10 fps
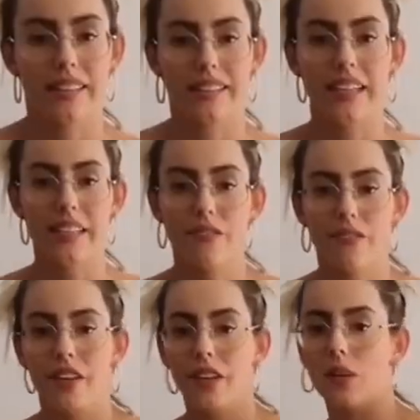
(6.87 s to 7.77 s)
Like these
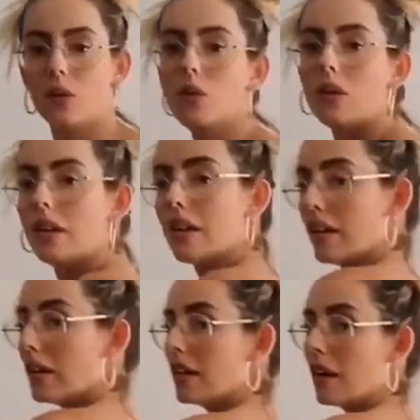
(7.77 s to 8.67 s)
feel
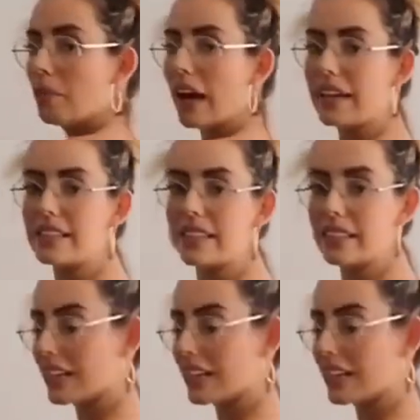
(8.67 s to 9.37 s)
amazing.